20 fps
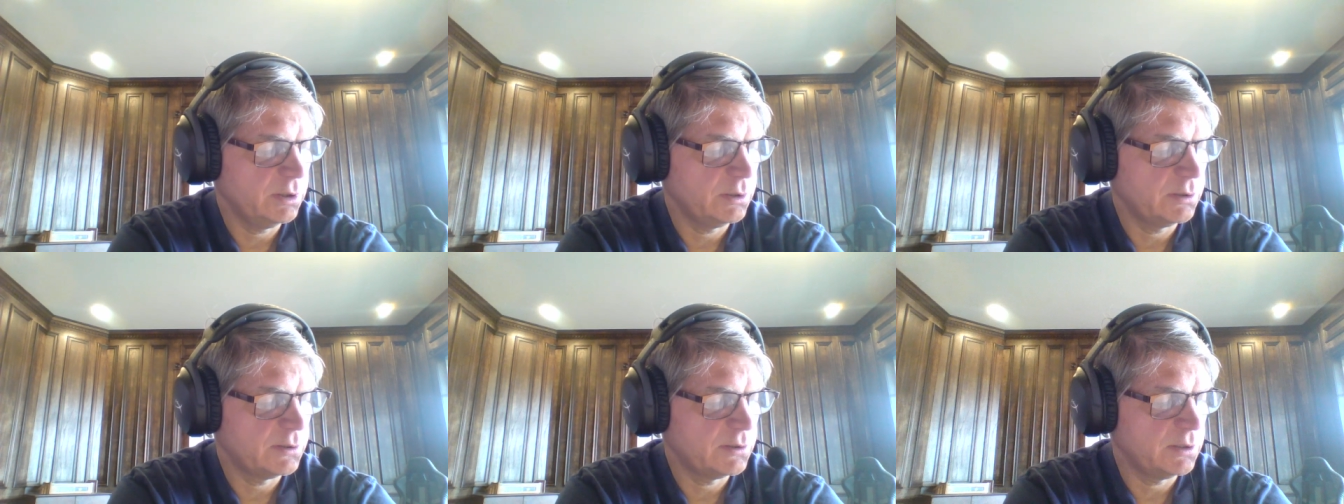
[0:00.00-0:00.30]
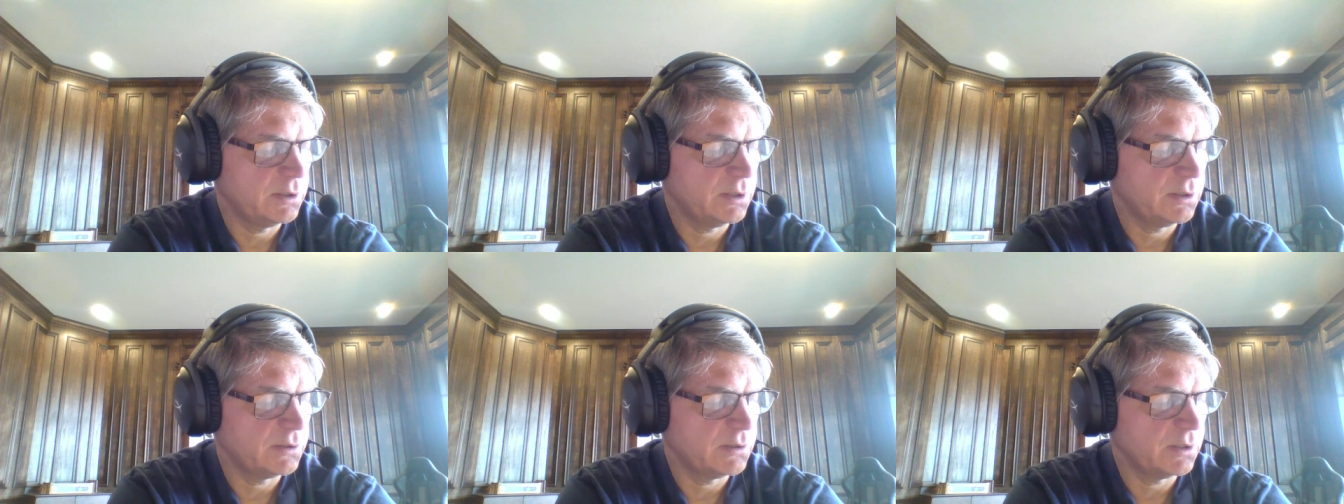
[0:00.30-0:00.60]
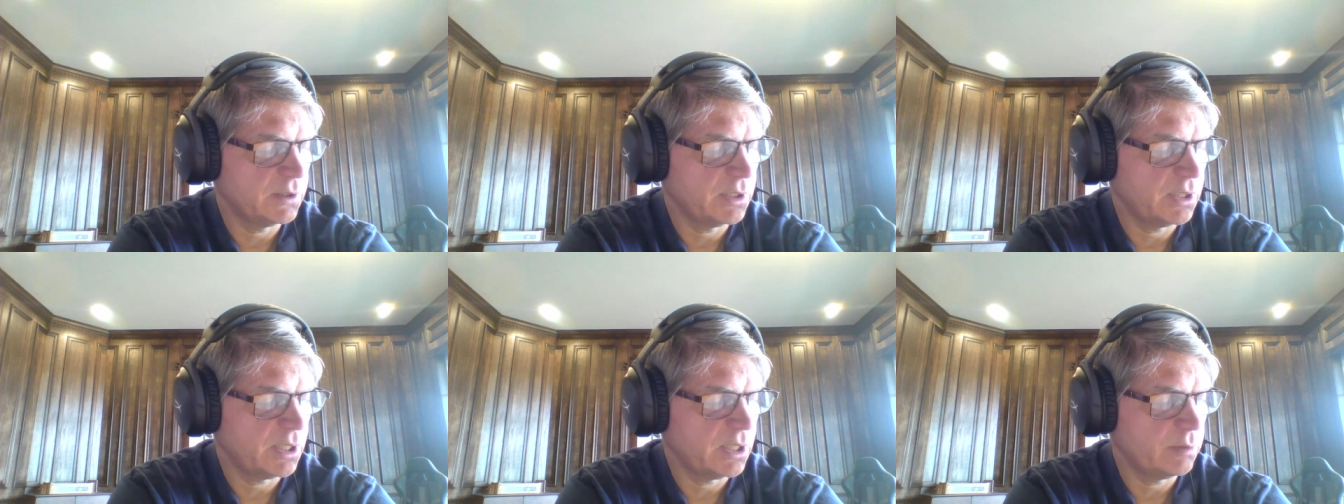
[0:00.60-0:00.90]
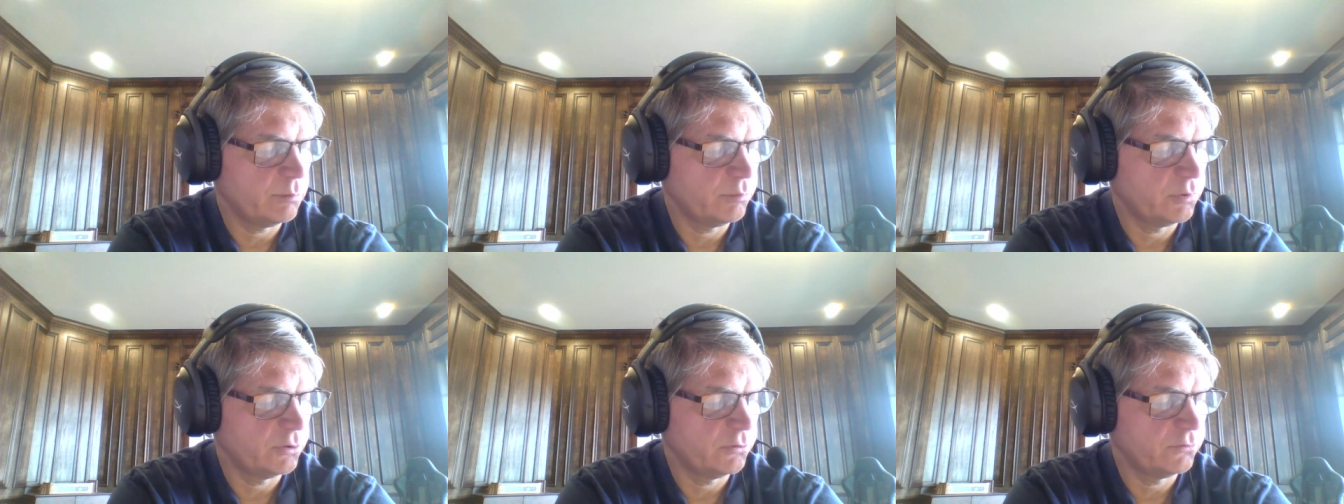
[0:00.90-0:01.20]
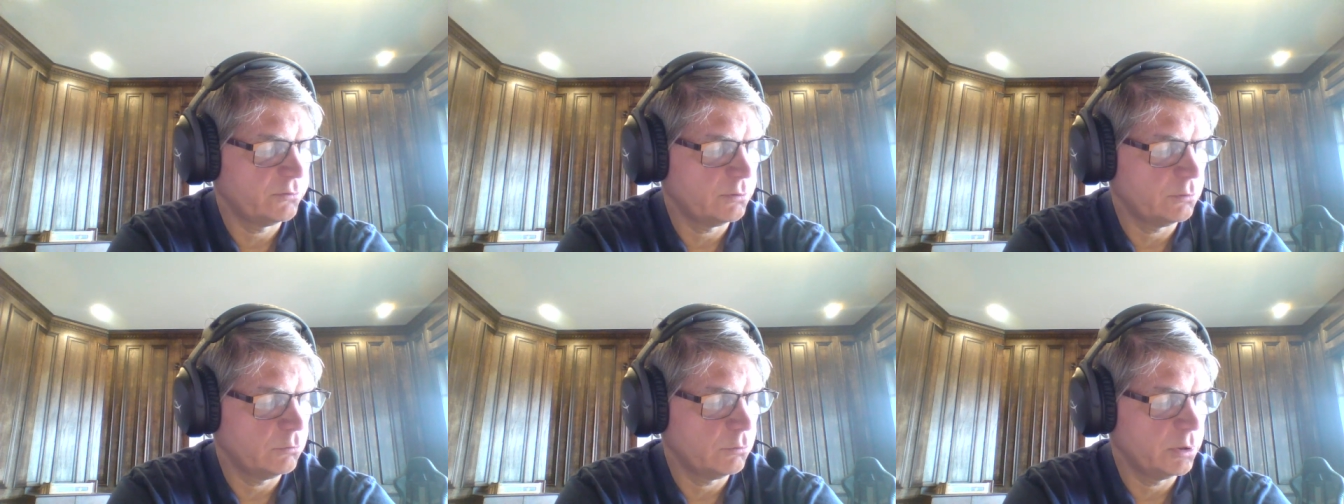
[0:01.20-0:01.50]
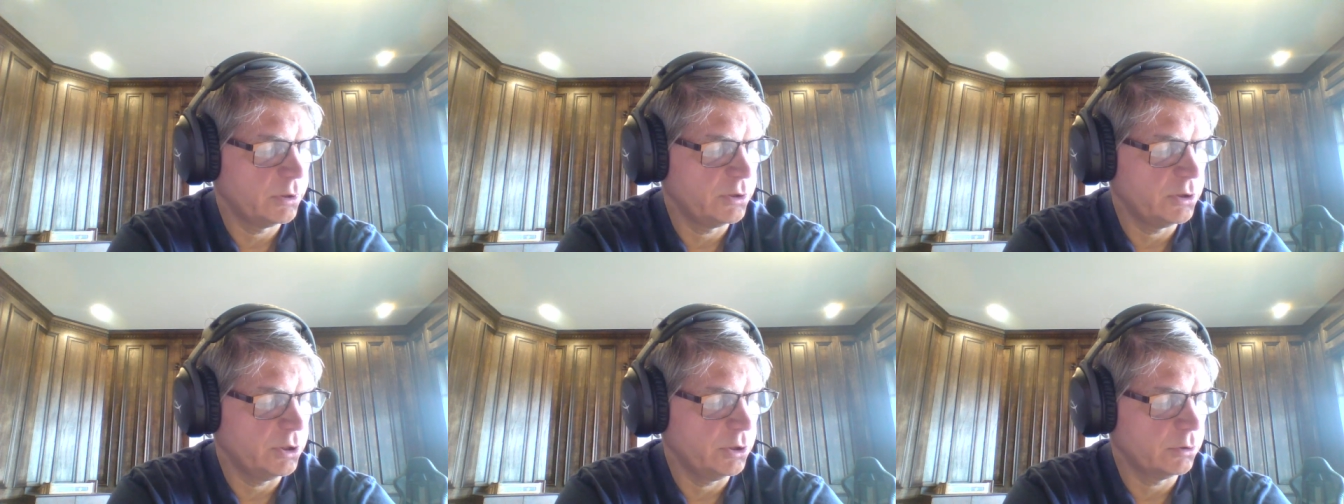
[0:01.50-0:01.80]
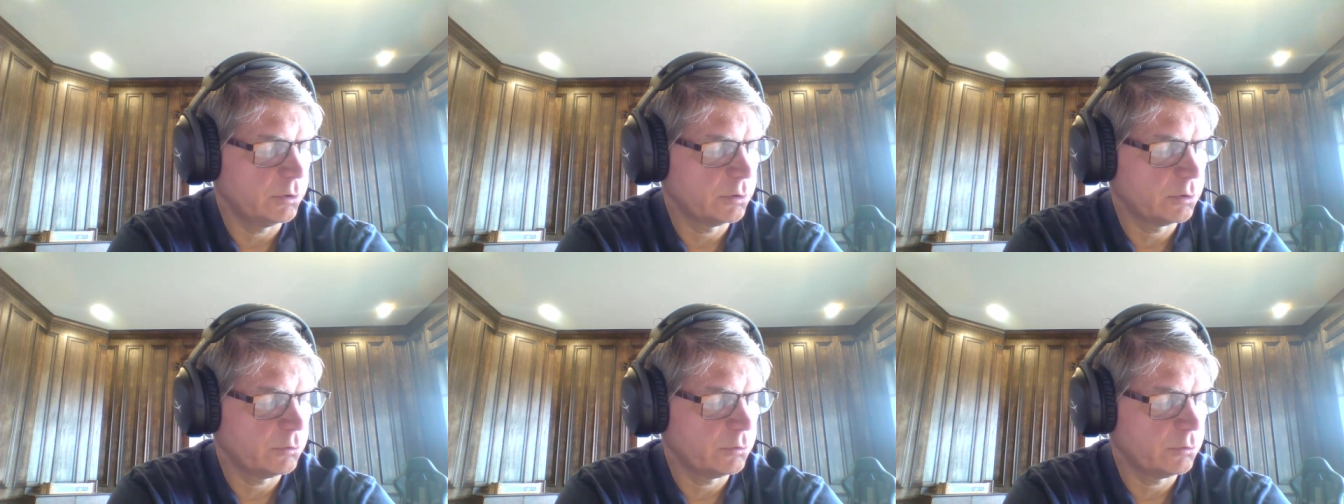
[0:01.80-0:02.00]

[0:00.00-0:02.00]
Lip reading: C as in cat, birth to 1 year.